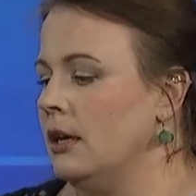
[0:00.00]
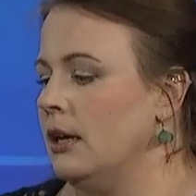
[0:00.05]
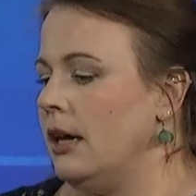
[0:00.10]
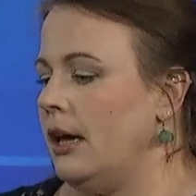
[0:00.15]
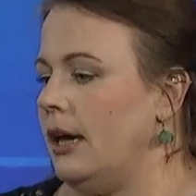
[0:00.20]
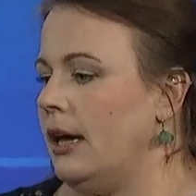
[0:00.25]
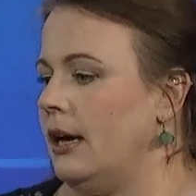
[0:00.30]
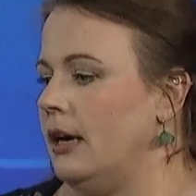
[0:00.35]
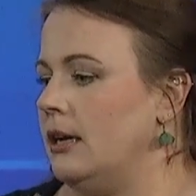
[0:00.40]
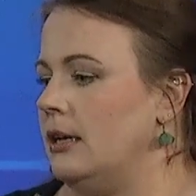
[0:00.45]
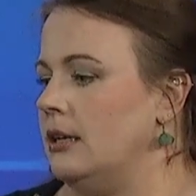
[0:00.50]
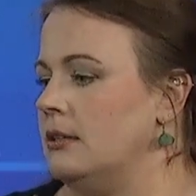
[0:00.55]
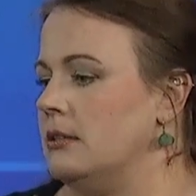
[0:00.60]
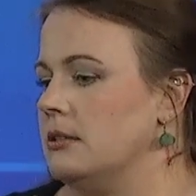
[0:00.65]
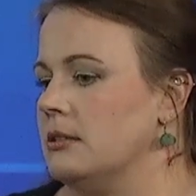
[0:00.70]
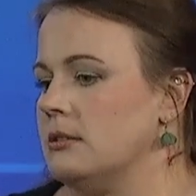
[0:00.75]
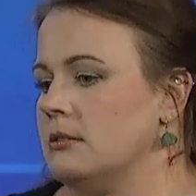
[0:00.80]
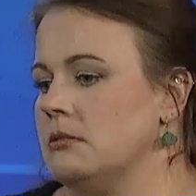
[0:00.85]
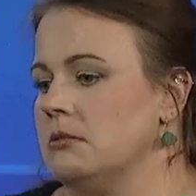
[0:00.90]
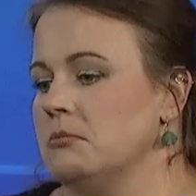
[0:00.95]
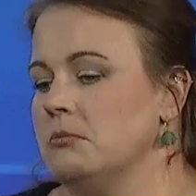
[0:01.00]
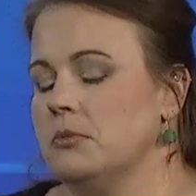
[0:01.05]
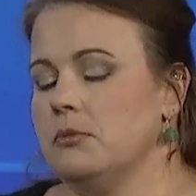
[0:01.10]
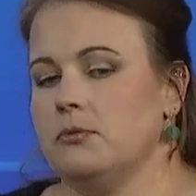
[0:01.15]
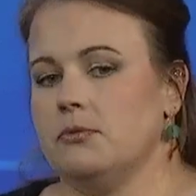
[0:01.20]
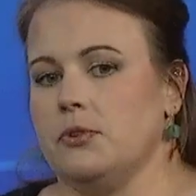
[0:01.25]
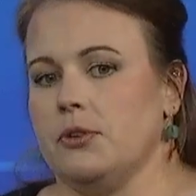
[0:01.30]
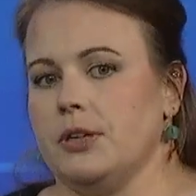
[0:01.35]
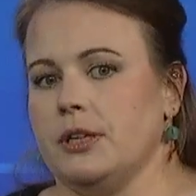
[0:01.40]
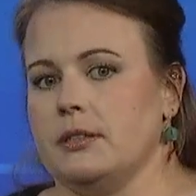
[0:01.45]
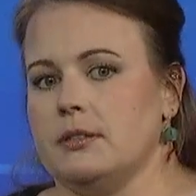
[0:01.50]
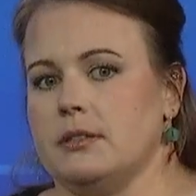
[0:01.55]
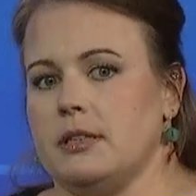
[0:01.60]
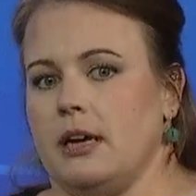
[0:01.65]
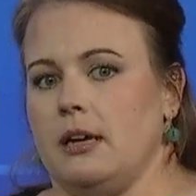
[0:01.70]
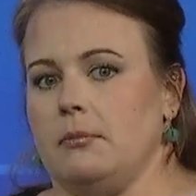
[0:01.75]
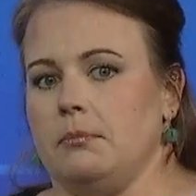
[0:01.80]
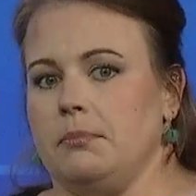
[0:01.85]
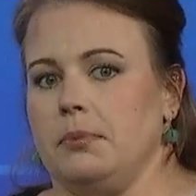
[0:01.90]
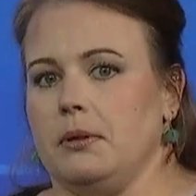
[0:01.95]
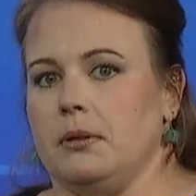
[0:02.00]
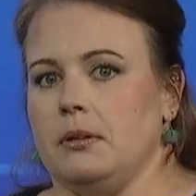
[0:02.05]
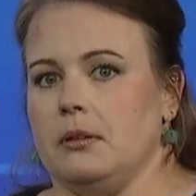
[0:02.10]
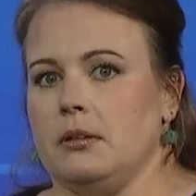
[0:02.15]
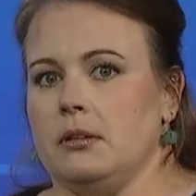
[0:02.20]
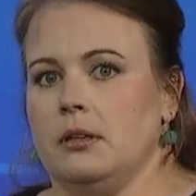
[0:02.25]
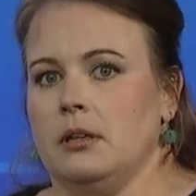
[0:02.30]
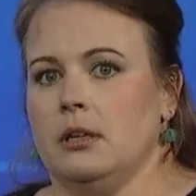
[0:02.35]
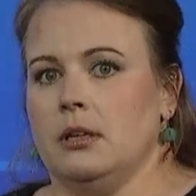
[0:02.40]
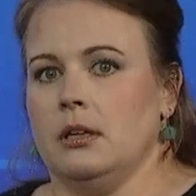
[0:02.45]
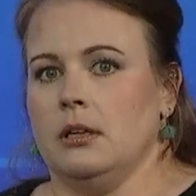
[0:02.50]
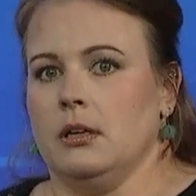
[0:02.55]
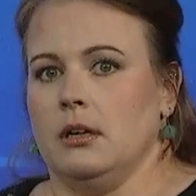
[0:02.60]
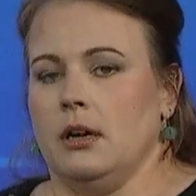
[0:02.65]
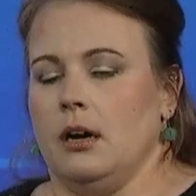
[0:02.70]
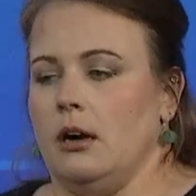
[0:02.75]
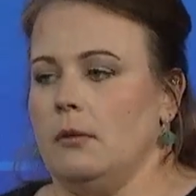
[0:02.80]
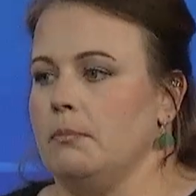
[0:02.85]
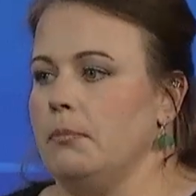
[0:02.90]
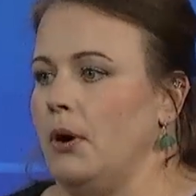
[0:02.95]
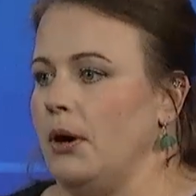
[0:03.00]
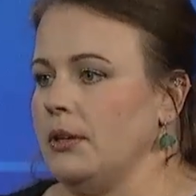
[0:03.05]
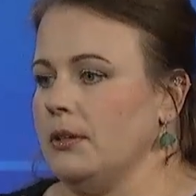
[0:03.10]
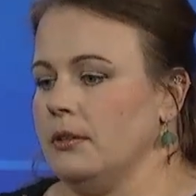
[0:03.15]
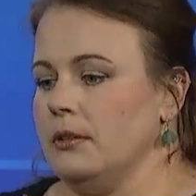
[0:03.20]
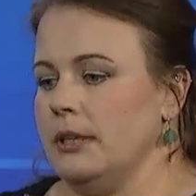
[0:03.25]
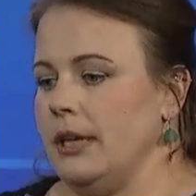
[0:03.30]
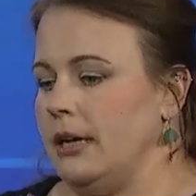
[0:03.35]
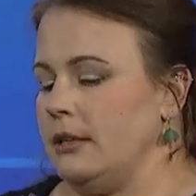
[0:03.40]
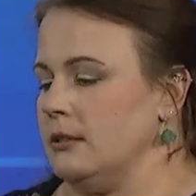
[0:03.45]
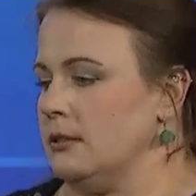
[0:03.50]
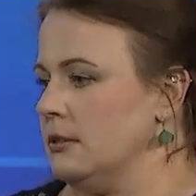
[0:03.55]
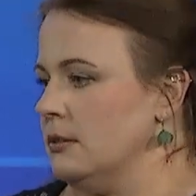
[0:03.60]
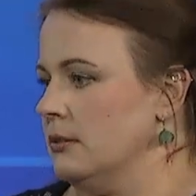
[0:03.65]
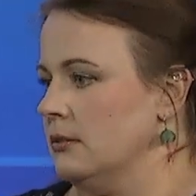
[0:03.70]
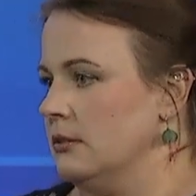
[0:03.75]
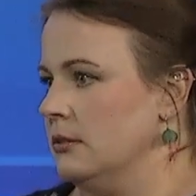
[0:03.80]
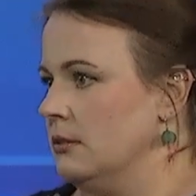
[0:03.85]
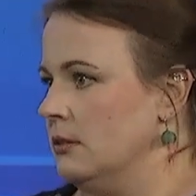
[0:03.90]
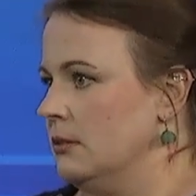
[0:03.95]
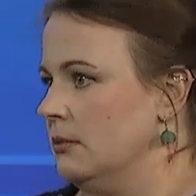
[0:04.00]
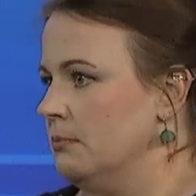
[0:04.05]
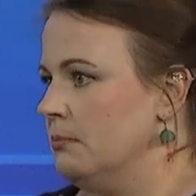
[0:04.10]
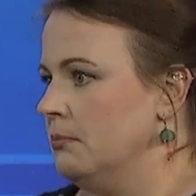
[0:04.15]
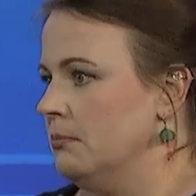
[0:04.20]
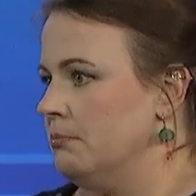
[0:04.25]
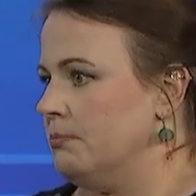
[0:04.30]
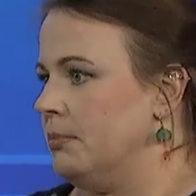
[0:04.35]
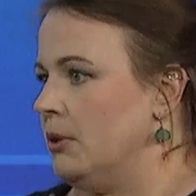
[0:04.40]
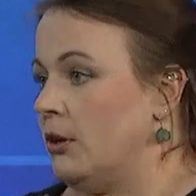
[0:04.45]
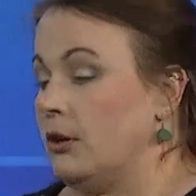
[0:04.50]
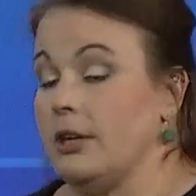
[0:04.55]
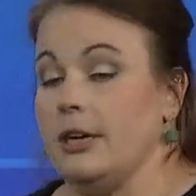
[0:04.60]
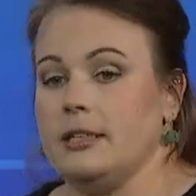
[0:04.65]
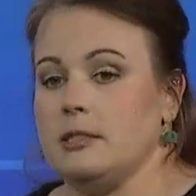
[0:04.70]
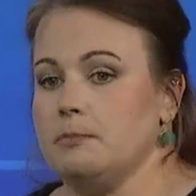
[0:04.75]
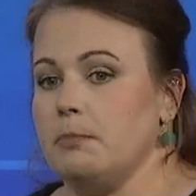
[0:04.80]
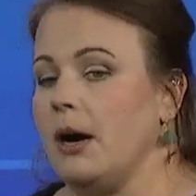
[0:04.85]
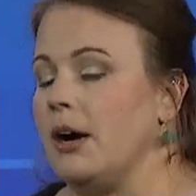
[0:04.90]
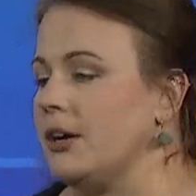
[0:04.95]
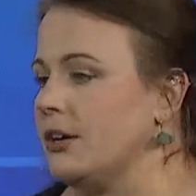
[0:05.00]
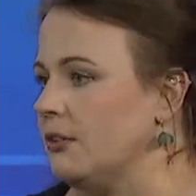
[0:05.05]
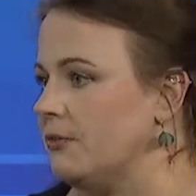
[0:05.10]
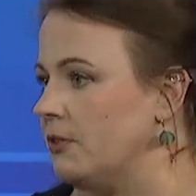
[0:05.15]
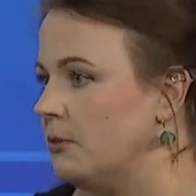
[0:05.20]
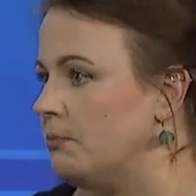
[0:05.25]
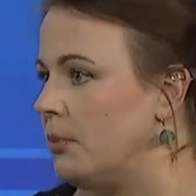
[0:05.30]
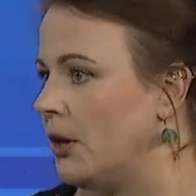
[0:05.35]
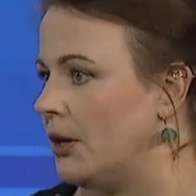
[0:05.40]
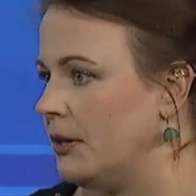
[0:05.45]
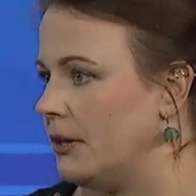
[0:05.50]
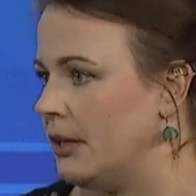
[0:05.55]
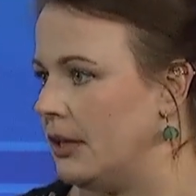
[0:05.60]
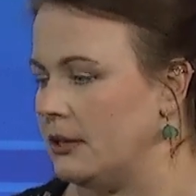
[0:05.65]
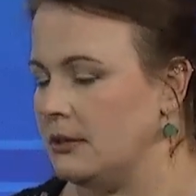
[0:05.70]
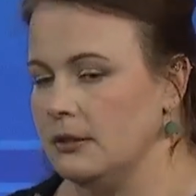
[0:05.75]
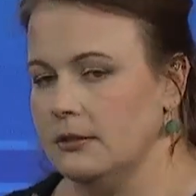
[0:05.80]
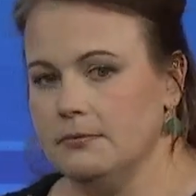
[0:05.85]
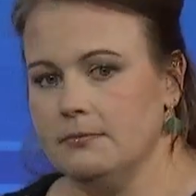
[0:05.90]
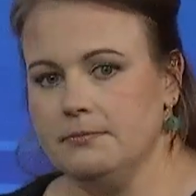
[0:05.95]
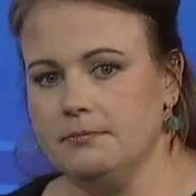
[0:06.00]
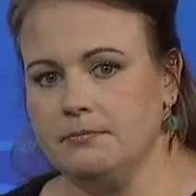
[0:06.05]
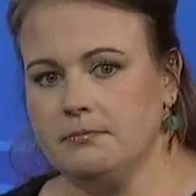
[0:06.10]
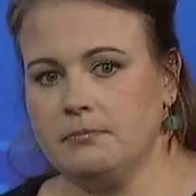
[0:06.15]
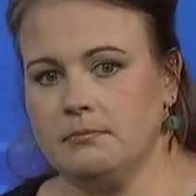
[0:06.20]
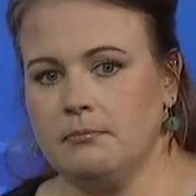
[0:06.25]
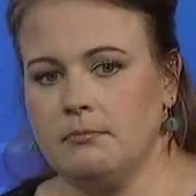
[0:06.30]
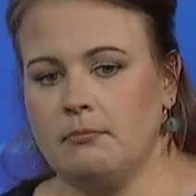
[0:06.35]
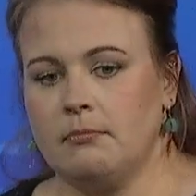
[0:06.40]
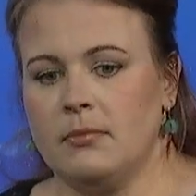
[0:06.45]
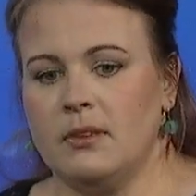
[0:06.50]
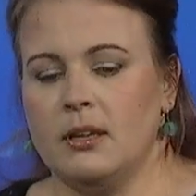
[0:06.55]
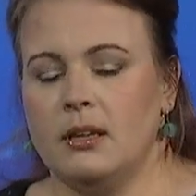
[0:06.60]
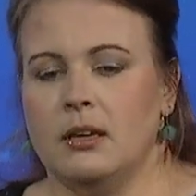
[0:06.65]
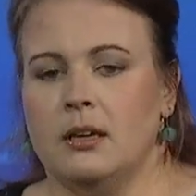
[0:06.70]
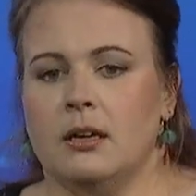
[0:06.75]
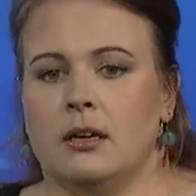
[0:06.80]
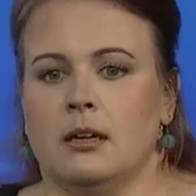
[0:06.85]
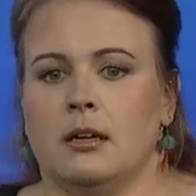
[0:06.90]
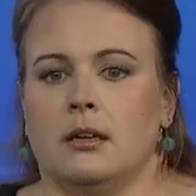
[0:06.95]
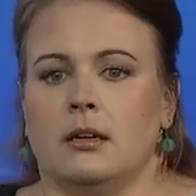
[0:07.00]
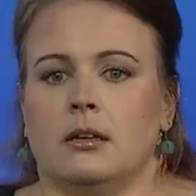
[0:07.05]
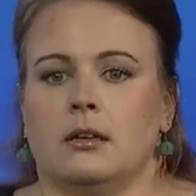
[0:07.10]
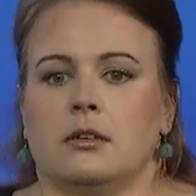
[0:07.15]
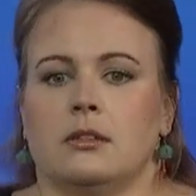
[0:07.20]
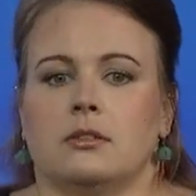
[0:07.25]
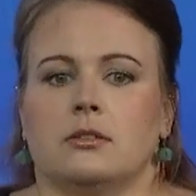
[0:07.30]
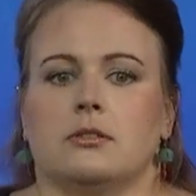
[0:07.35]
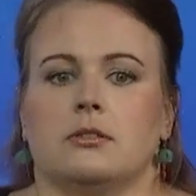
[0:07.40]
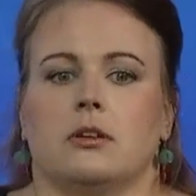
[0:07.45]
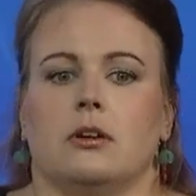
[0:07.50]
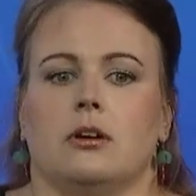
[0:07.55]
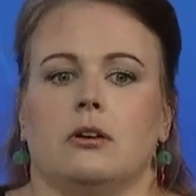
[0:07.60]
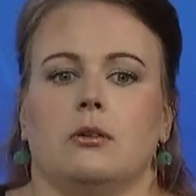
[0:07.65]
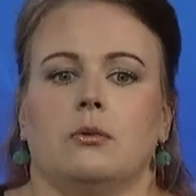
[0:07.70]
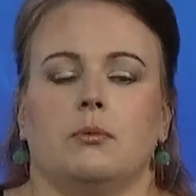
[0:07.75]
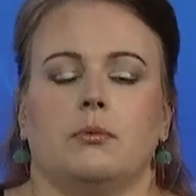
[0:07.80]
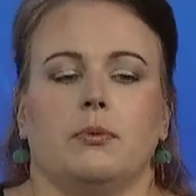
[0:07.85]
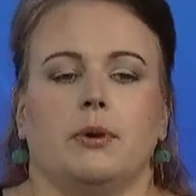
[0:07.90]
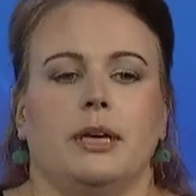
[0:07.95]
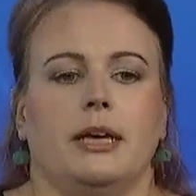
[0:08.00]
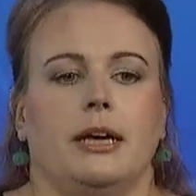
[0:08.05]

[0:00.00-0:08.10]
as, for example, a botnet or as part of a botnet. So we